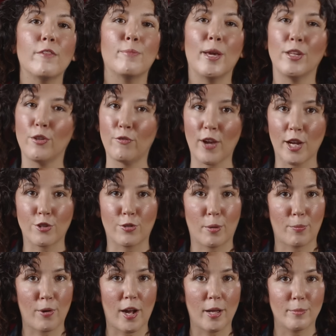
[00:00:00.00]
manufacturing
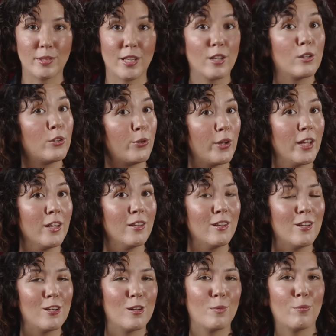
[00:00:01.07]
primes, including
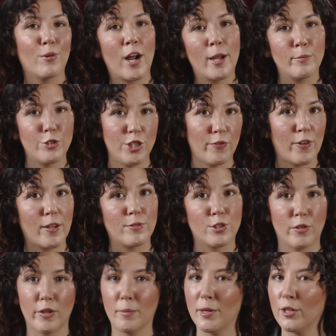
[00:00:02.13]
Prime G5
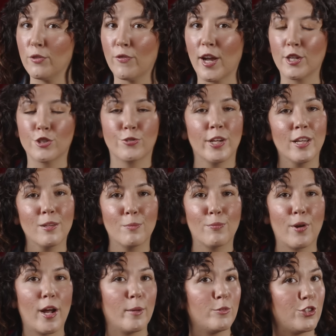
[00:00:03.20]
Survey Manufacturing,
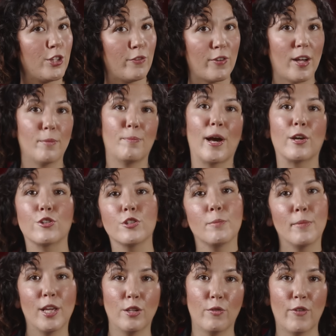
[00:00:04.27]
Prime G5 Battleship
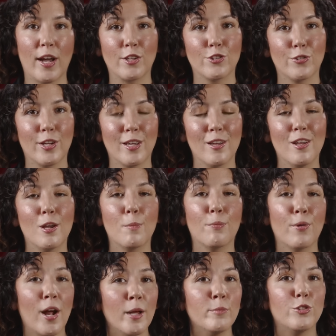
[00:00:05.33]
Manufacturing,
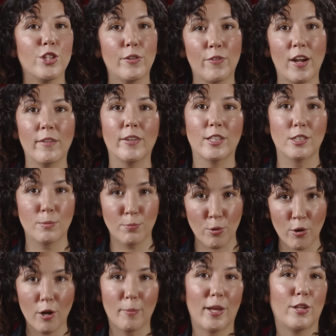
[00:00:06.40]
Prime G5
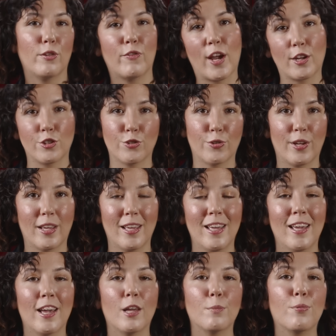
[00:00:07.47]
Explorer Manufacturing,
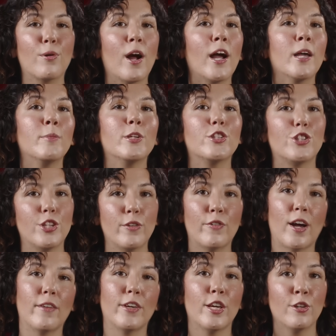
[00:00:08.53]
and Prime
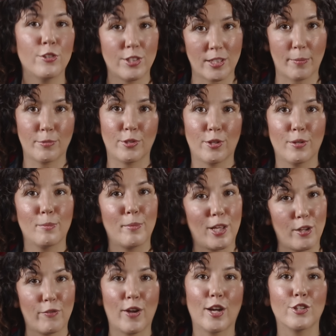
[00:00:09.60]
G5 Interceptor
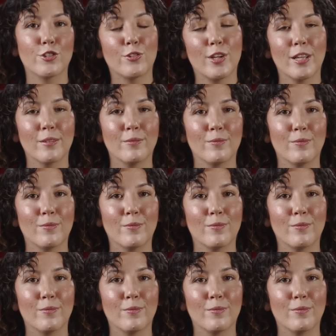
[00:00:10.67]
Manufacturing.